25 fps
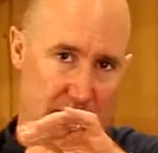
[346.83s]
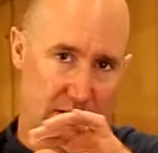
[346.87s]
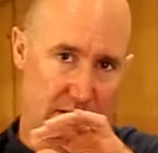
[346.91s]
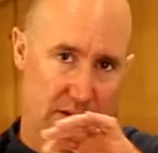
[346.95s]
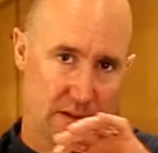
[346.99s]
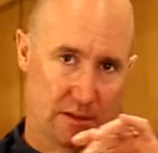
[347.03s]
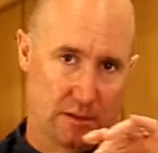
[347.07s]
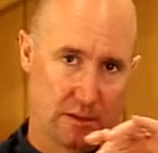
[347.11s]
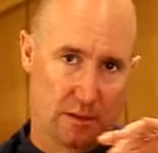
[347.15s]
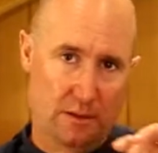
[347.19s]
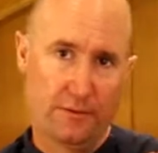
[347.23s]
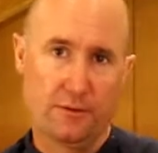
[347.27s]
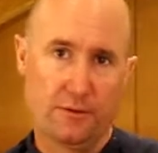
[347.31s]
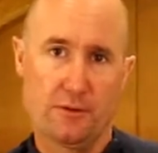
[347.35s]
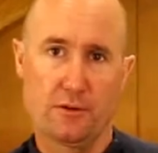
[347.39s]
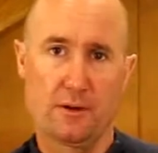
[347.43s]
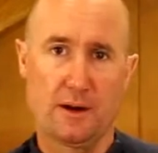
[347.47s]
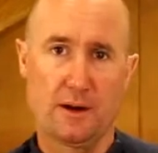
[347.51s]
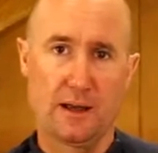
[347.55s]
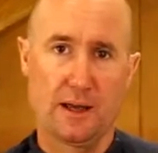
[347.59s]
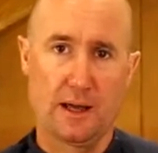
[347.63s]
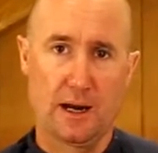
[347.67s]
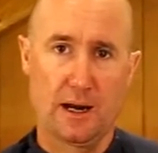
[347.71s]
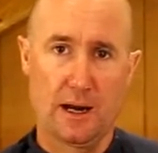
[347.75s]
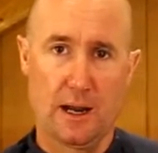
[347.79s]
to sort of
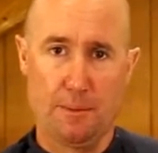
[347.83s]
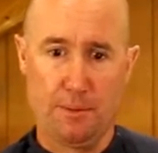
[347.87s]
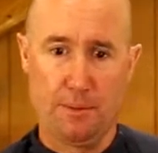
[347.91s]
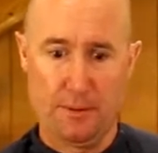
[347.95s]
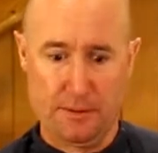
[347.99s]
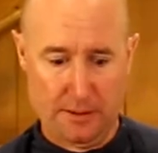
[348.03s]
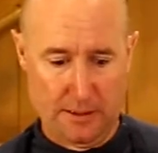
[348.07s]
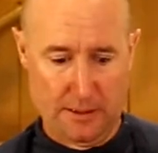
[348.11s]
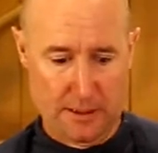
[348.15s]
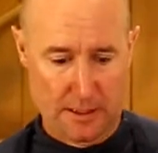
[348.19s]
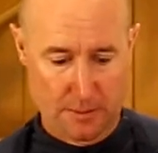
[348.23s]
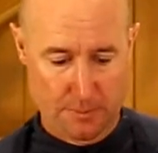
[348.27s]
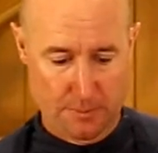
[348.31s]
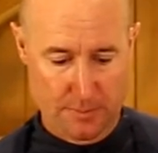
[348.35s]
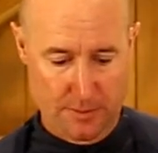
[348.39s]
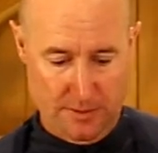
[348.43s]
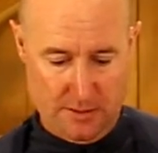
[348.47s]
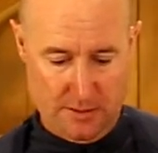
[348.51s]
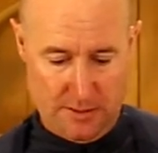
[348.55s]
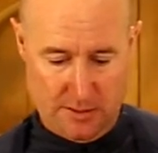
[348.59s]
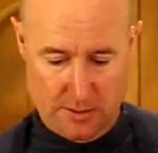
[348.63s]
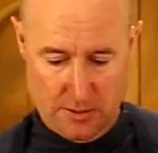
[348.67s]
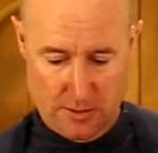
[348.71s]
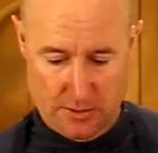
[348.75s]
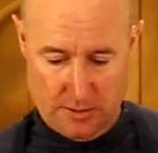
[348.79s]
crinkle up and get a bit
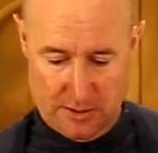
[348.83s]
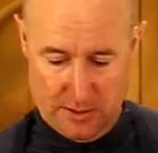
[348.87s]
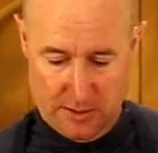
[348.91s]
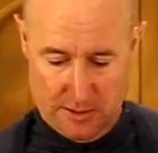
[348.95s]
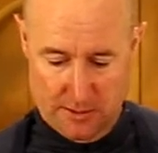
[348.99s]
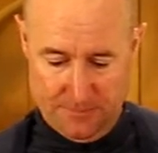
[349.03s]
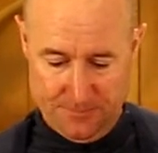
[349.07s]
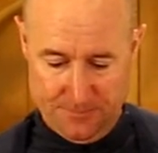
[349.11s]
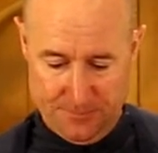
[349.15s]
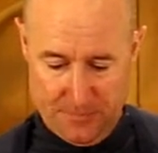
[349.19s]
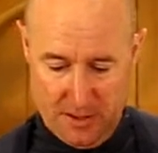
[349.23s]
soggy.